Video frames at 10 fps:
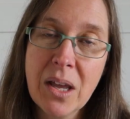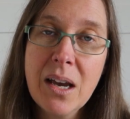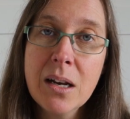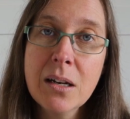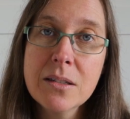I
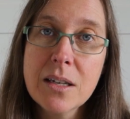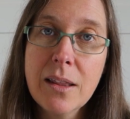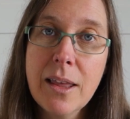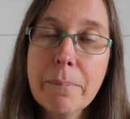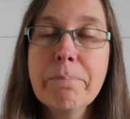can
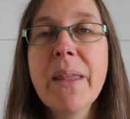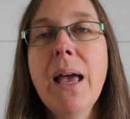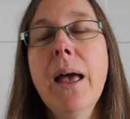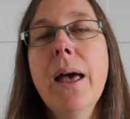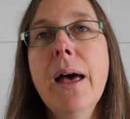understand
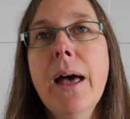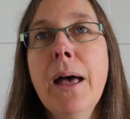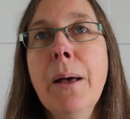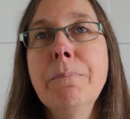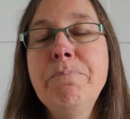
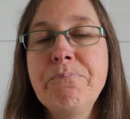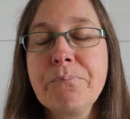that.